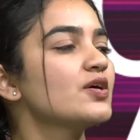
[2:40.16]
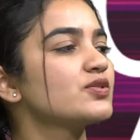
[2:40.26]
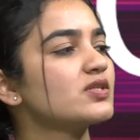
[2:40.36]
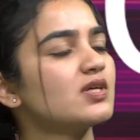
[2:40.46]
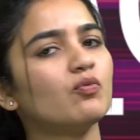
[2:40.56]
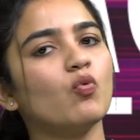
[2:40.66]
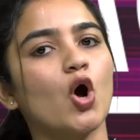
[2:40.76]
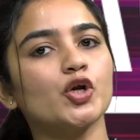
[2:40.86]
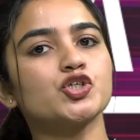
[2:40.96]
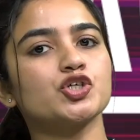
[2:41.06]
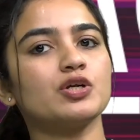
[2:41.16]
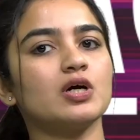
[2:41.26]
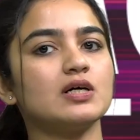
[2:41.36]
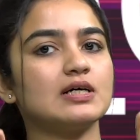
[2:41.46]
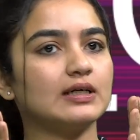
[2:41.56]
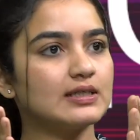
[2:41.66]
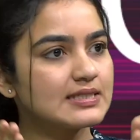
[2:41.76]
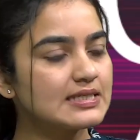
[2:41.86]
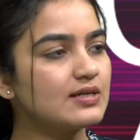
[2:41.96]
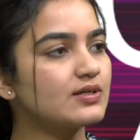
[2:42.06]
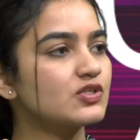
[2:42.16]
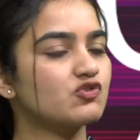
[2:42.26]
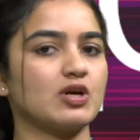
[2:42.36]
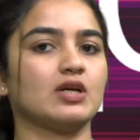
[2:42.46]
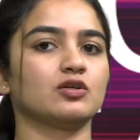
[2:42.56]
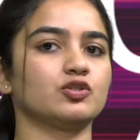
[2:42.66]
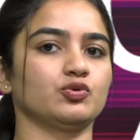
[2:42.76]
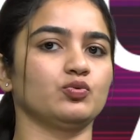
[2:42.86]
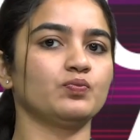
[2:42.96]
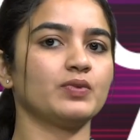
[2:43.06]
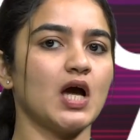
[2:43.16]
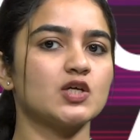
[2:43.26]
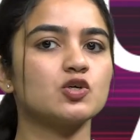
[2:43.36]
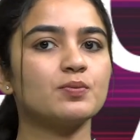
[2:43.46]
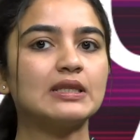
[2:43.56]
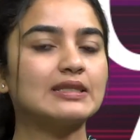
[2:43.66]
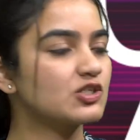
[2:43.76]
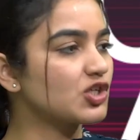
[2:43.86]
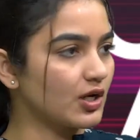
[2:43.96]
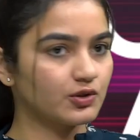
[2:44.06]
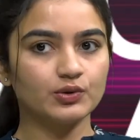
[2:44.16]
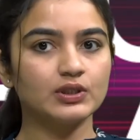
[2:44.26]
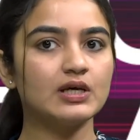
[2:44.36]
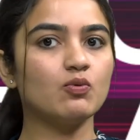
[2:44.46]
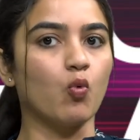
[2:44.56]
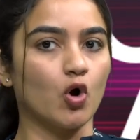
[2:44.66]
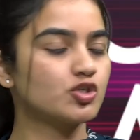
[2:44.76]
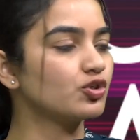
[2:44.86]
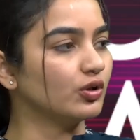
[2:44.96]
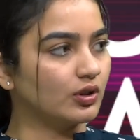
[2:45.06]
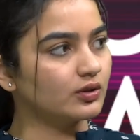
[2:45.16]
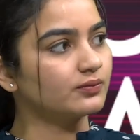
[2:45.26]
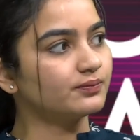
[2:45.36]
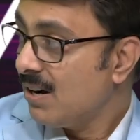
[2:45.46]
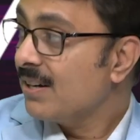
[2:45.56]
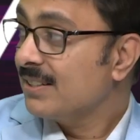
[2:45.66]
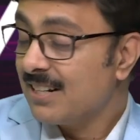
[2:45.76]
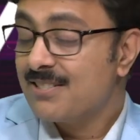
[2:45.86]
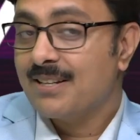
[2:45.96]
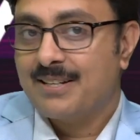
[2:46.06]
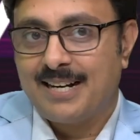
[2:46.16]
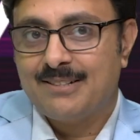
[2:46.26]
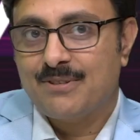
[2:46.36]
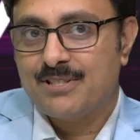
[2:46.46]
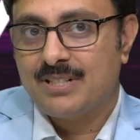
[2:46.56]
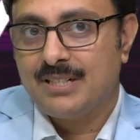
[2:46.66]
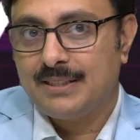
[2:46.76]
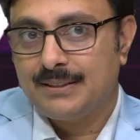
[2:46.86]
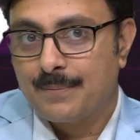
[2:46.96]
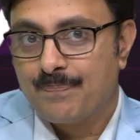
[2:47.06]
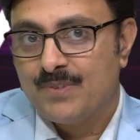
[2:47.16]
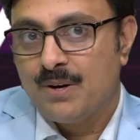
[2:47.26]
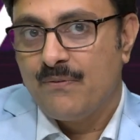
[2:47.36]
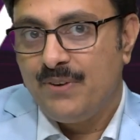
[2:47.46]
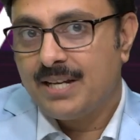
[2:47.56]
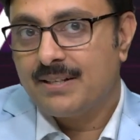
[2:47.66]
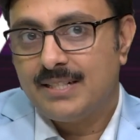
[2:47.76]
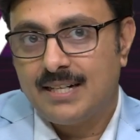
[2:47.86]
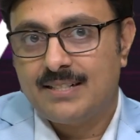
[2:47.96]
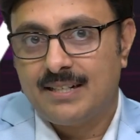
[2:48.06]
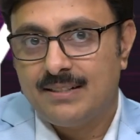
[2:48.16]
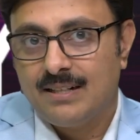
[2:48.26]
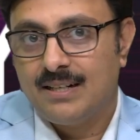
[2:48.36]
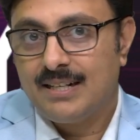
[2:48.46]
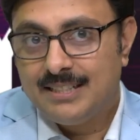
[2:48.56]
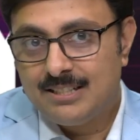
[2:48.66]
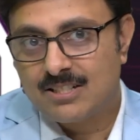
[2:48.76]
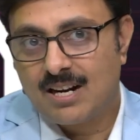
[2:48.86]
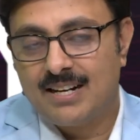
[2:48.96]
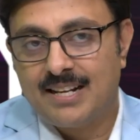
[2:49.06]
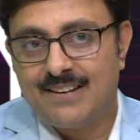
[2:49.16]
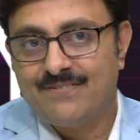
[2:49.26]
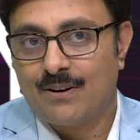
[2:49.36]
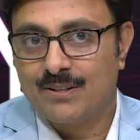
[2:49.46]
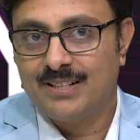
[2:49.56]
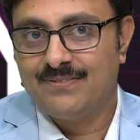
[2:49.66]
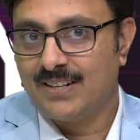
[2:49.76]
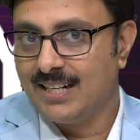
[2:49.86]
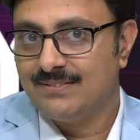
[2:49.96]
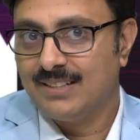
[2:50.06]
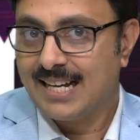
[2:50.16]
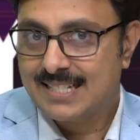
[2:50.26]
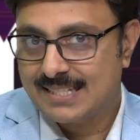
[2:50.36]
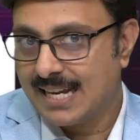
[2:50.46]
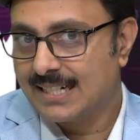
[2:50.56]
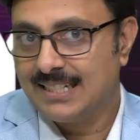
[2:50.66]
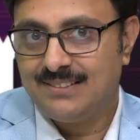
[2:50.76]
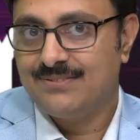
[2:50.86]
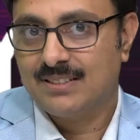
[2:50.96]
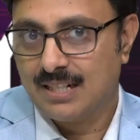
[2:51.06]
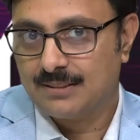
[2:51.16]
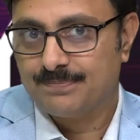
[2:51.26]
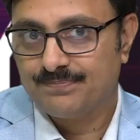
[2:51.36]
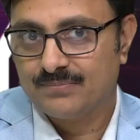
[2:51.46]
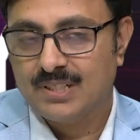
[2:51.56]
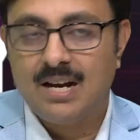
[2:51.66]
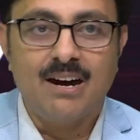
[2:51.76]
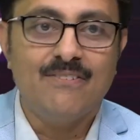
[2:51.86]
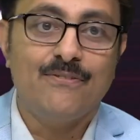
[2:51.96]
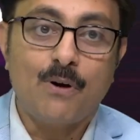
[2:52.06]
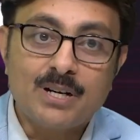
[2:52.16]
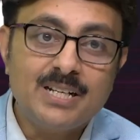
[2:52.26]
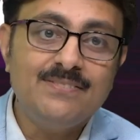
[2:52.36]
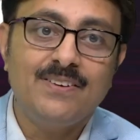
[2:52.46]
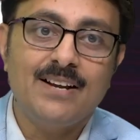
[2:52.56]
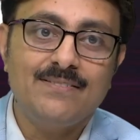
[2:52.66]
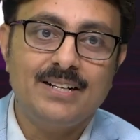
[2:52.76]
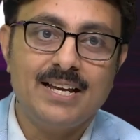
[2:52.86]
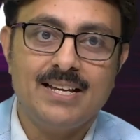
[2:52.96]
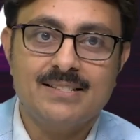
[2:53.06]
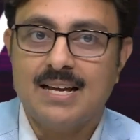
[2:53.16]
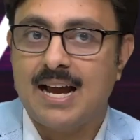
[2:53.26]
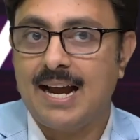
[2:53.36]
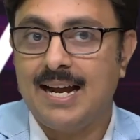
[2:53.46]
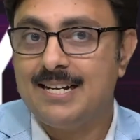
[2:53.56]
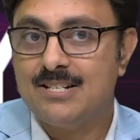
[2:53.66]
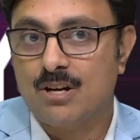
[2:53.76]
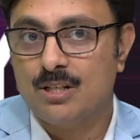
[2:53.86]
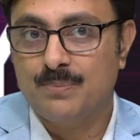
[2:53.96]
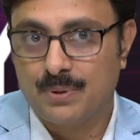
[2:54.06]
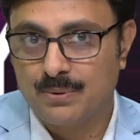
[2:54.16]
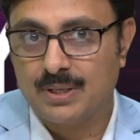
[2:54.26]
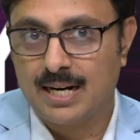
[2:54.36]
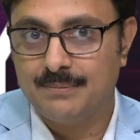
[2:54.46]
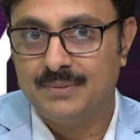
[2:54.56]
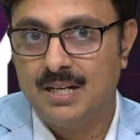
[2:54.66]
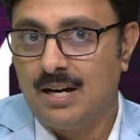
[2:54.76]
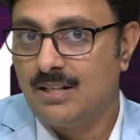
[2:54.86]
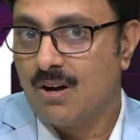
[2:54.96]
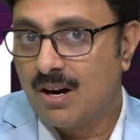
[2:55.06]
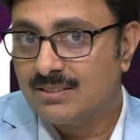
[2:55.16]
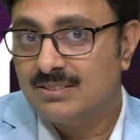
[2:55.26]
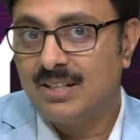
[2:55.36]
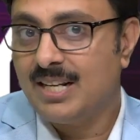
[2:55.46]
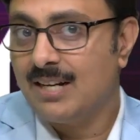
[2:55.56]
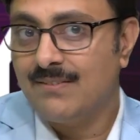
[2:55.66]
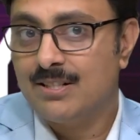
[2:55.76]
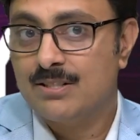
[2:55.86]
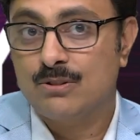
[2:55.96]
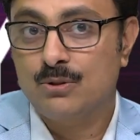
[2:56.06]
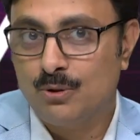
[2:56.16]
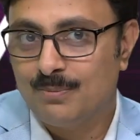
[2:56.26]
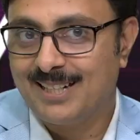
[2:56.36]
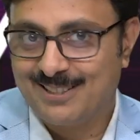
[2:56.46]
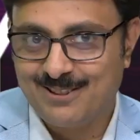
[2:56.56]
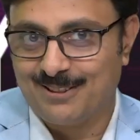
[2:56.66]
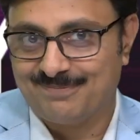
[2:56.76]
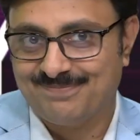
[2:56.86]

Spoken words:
So, sir, what should a serious trader do, assuming they genuinely want to learn? Oh, that's a great question, Niti. We created a Intraday 45 exactly for that. A 45 days hands-on program, not 3 hours Zoom lecture,